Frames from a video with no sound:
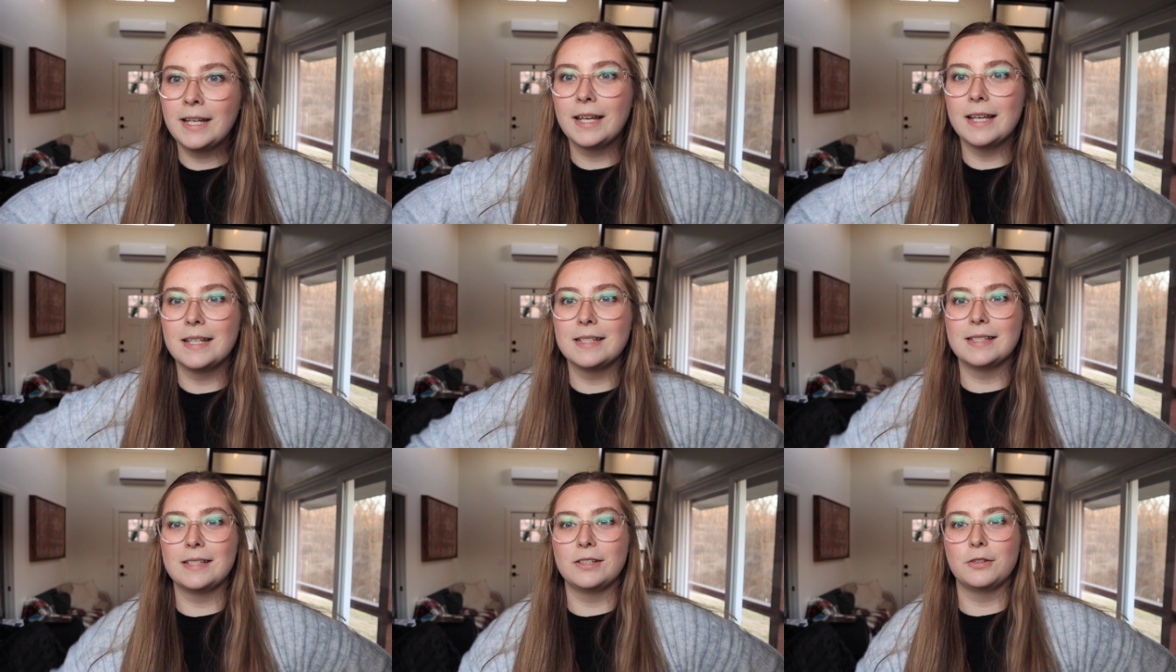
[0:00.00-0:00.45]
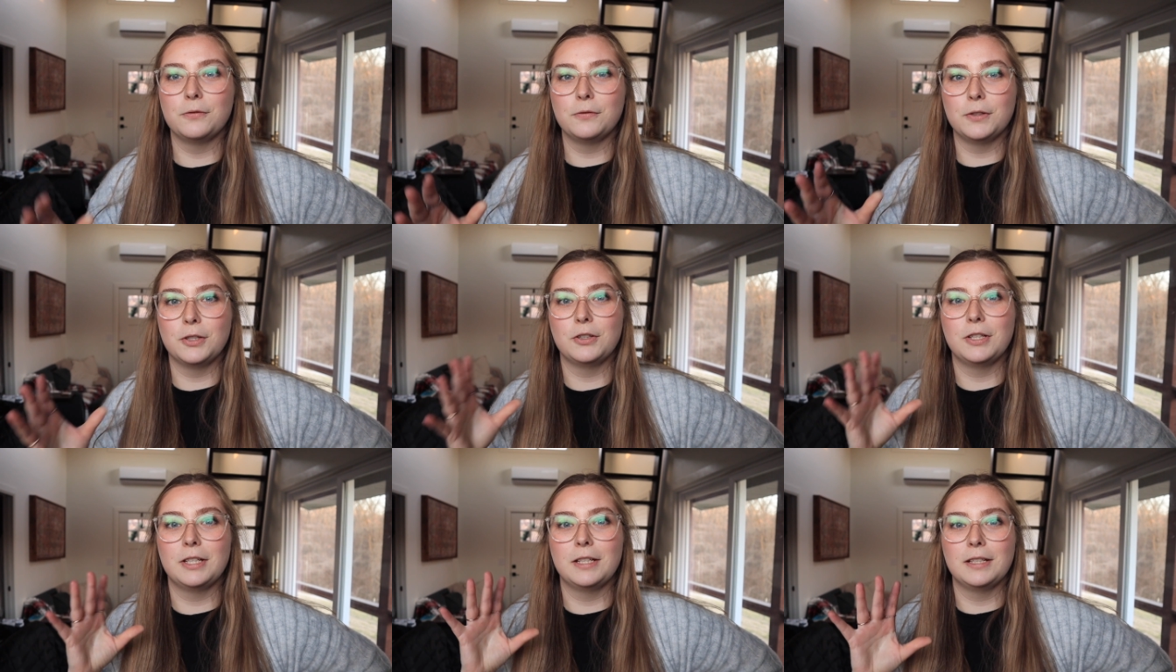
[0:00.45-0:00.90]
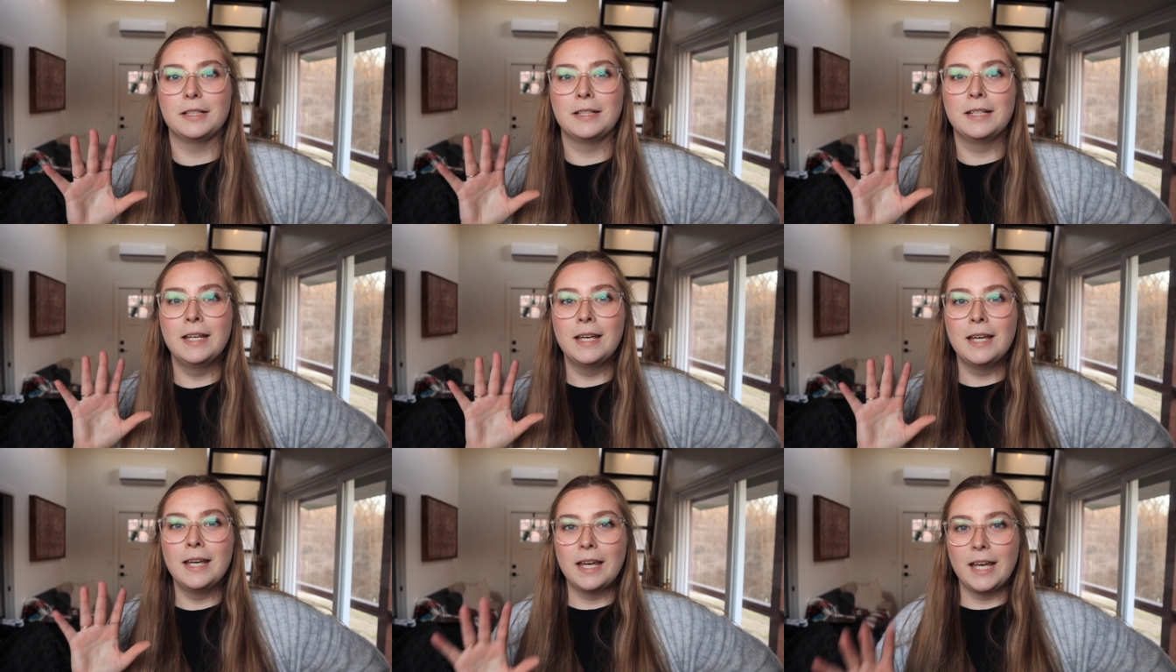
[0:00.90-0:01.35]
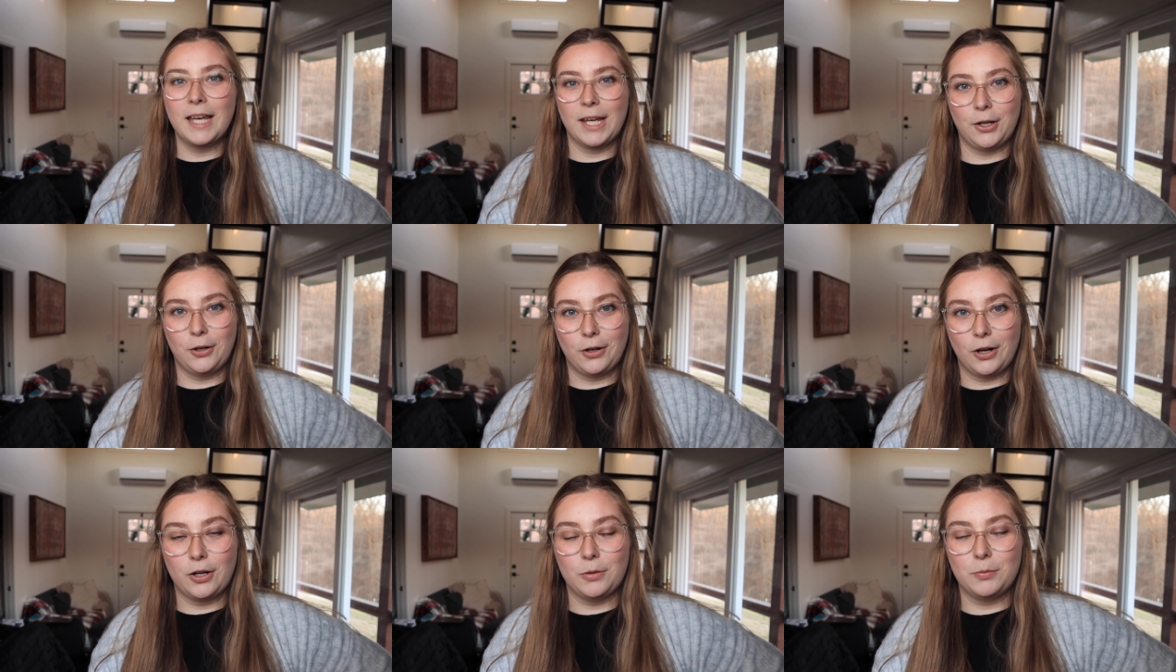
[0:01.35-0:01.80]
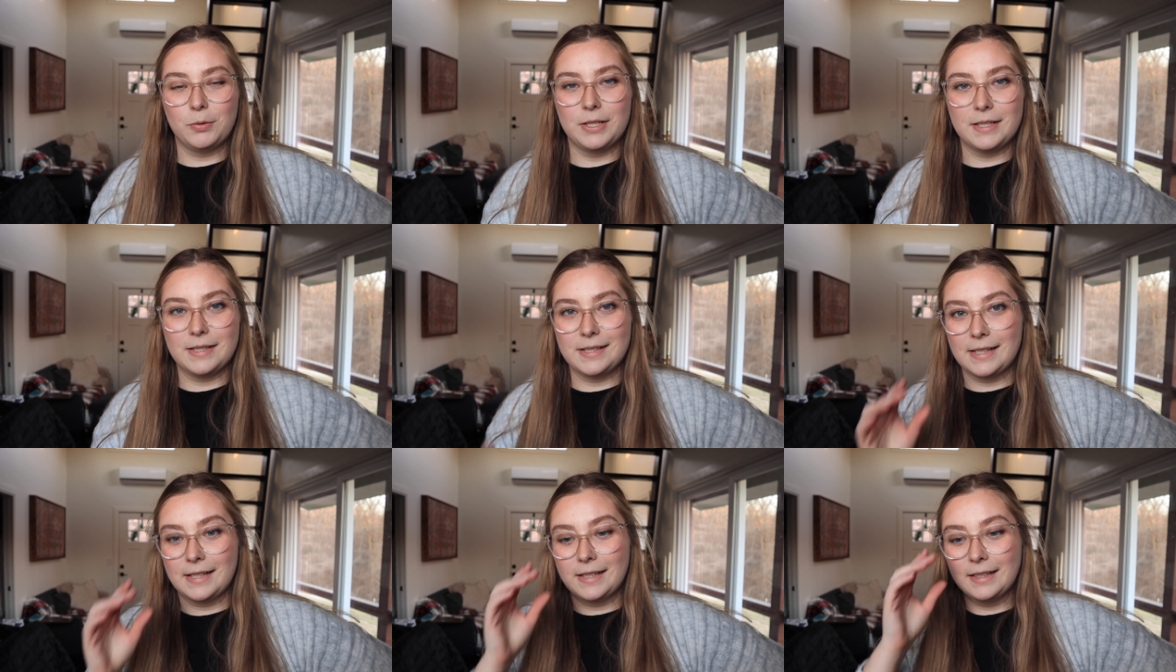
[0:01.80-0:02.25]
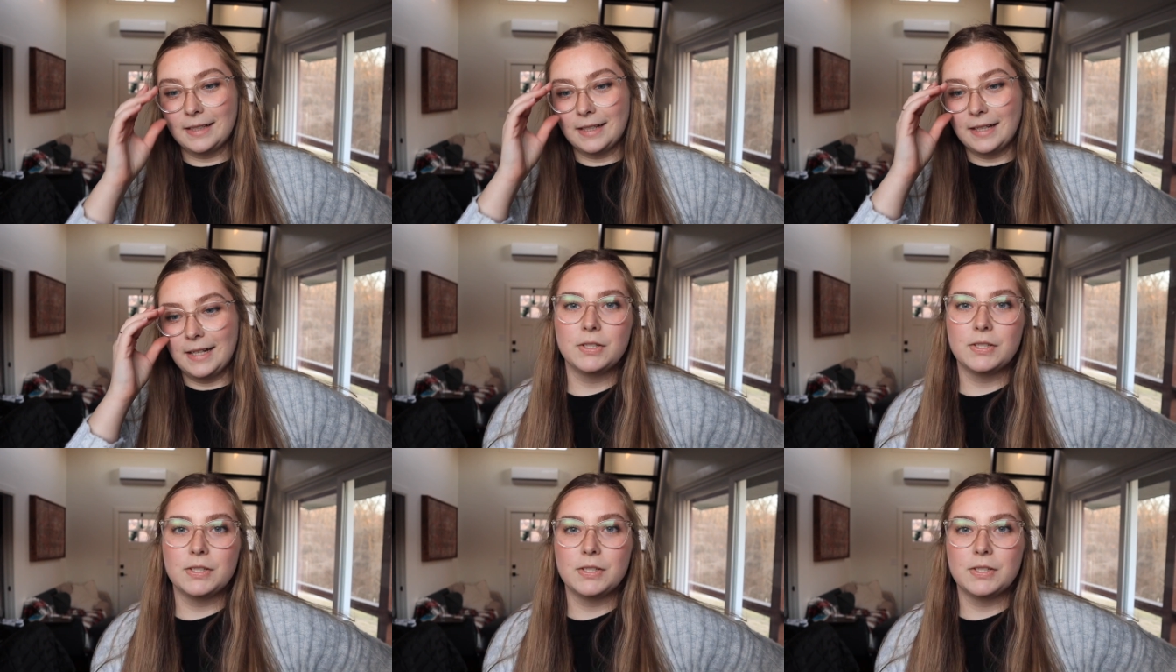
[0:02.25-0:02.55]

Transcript: and still feeling incredibly sick.